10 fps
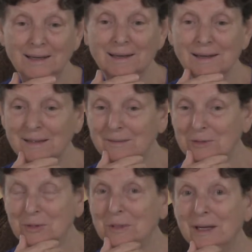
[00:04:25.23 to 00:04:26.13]
in
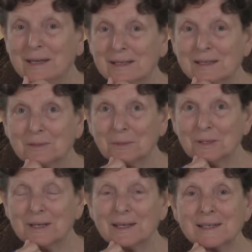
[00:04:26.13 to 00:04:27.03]
three
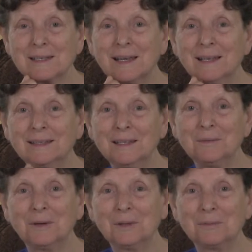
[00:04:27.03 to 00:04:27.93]
days, I leave
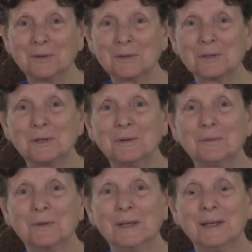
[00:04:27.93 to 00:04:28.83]
on the first of